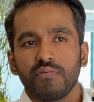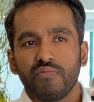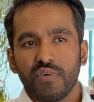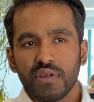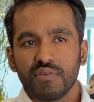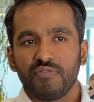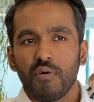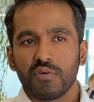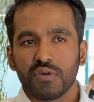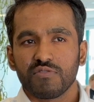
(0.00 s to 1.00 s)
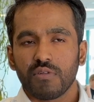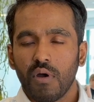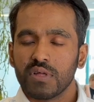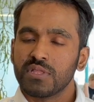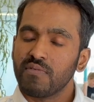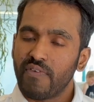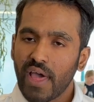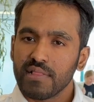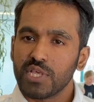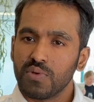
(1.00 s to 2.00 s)
very focused on the
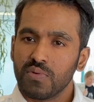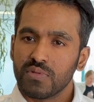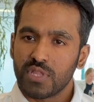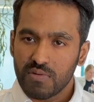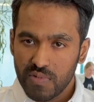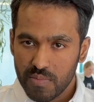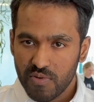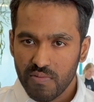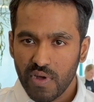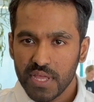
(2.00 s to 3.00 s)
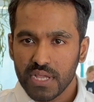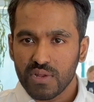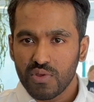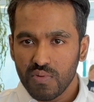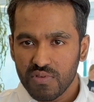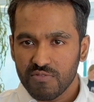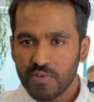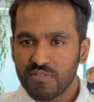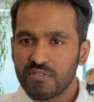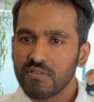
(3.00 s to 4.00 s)
value that we are providing to a
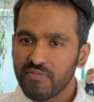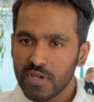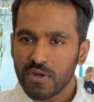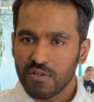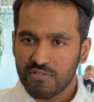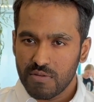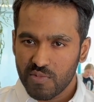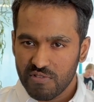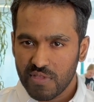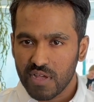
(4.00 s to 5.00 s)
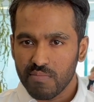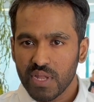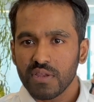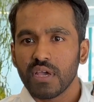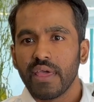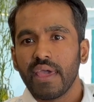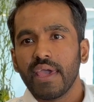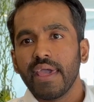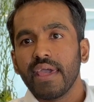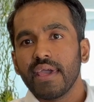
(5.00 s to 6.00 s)
specific customer segment,
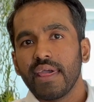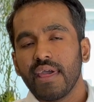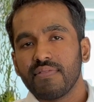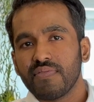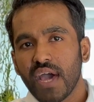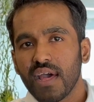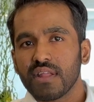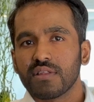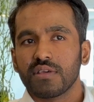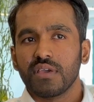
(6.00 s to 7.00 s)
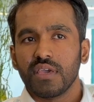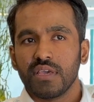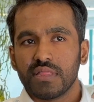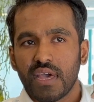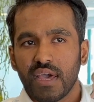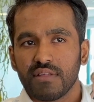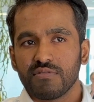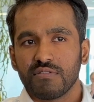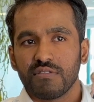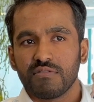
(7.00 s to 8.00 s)
and that
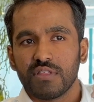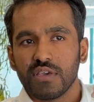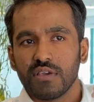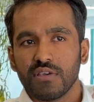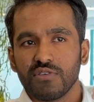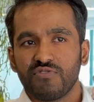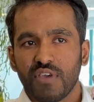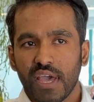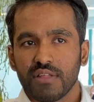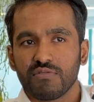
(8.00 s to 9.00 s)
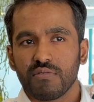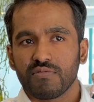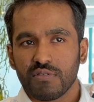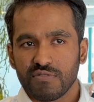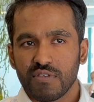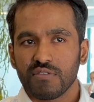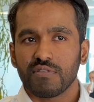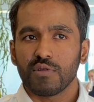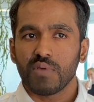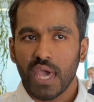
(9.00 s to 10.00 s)
enhances the chance of success
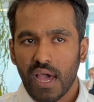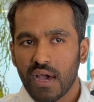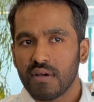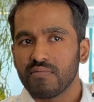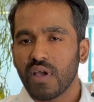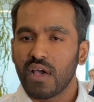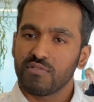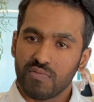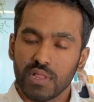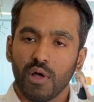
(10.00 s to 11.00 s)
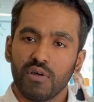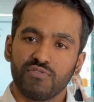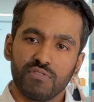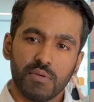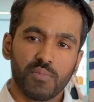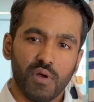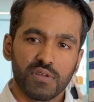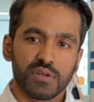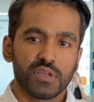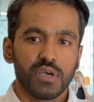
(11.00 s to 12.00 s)
that we have as we launch the
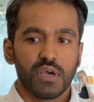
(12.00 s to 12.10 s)
product.